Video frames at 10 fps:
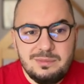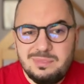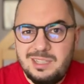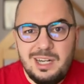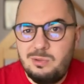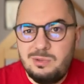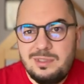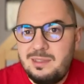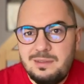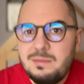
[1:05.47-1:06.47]

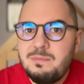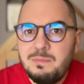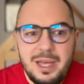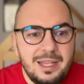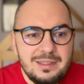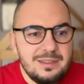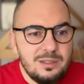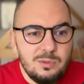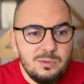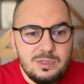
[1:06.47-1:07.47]
routes paths.
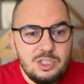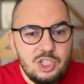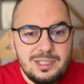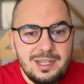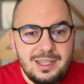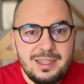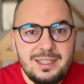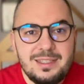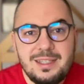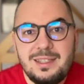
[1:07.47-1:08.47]
So just like
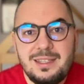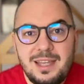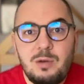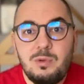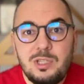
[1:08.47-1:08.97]
this, and now we